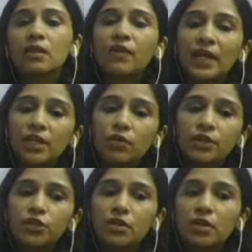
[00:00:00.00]
the value
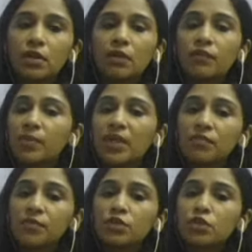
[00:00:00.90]
addition, we
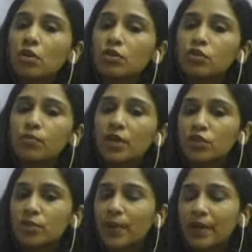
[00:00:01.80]
believe, is not so
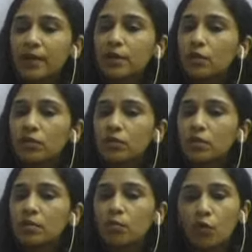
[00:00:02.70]
much dependent on the